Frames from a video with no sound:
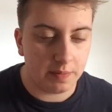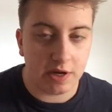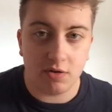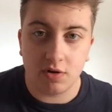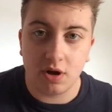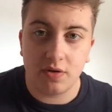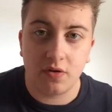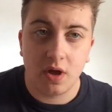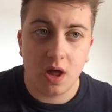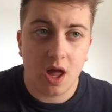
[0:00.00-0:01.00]
period
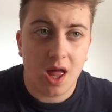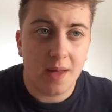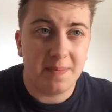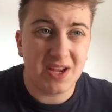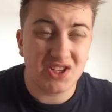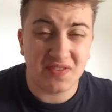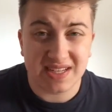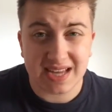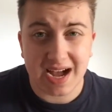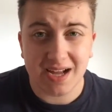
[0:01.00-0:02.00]
because of
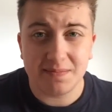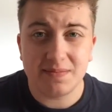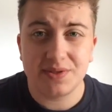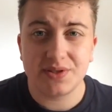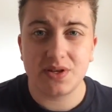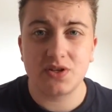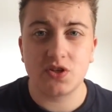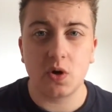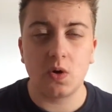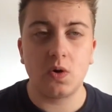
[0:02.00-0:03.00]
exams,
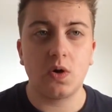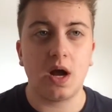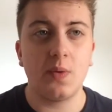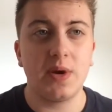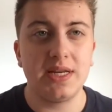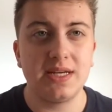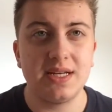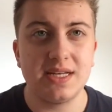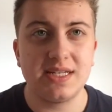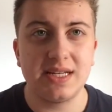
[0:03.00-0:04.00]
so I waited
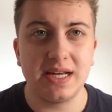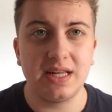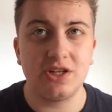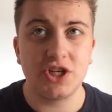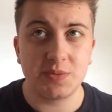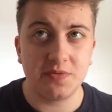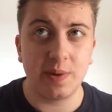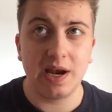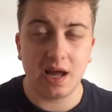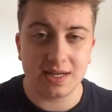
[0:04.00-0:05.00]
until just
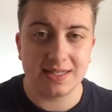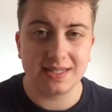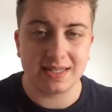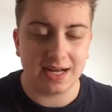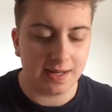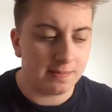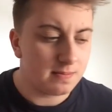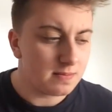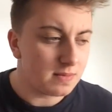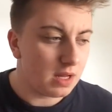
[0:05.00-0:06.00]
before my last exam.
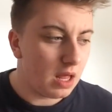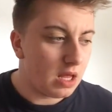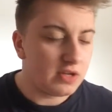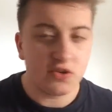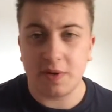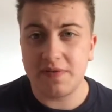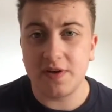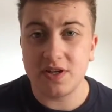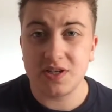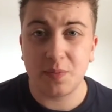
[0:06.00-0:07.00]
So my
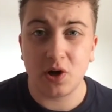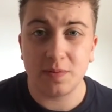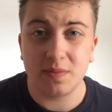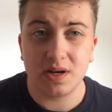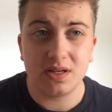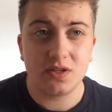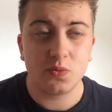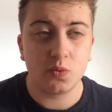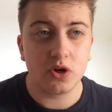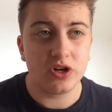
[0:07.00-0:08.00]
first appointment
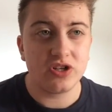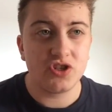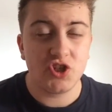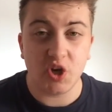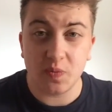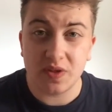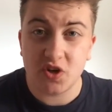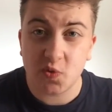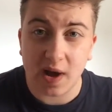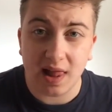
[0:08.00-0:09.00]
was June the
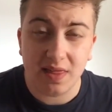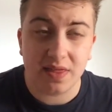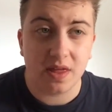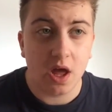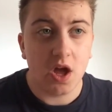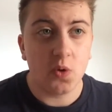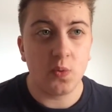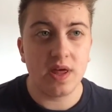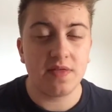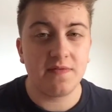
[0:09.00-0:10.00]
12th
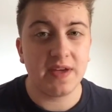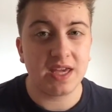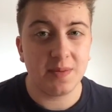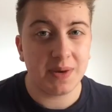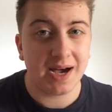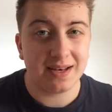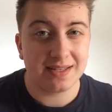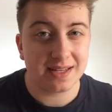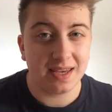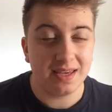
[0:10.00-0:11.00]
with Vicky
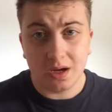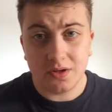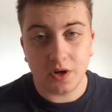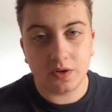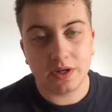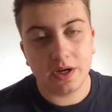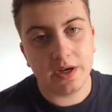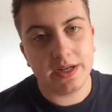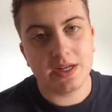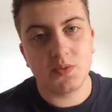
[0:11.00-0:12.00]
Pattersky. Dr.
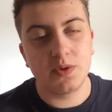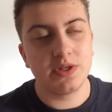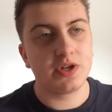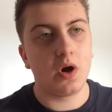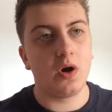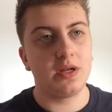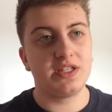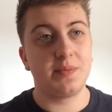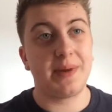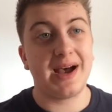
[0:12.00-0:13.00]
Curtis was on
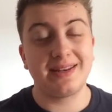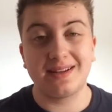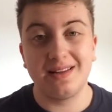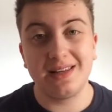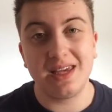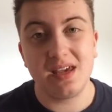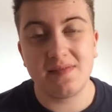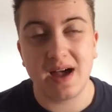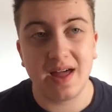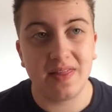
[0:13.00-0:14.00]
sabbatical
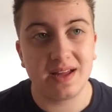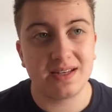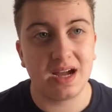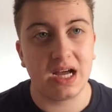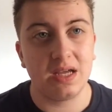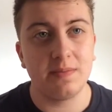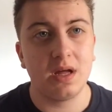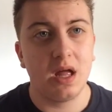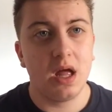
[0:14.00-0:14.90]
leave at that time,